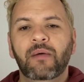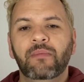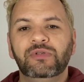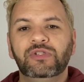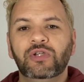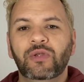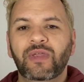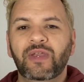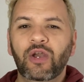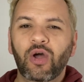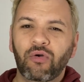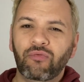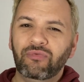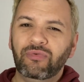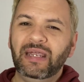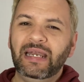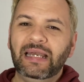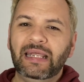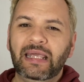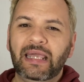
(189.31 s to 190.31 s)
So they're not
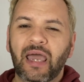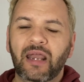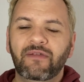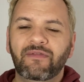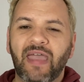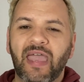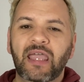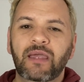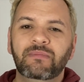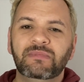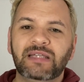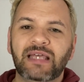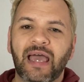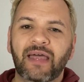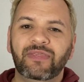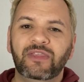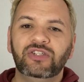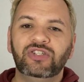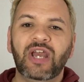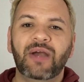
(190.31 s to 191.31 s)
really kind of aimed
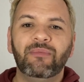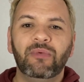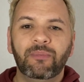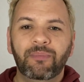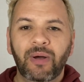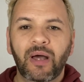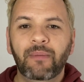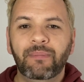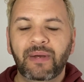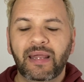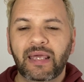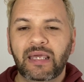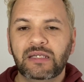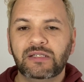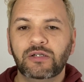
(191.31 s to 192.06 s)
at the general public.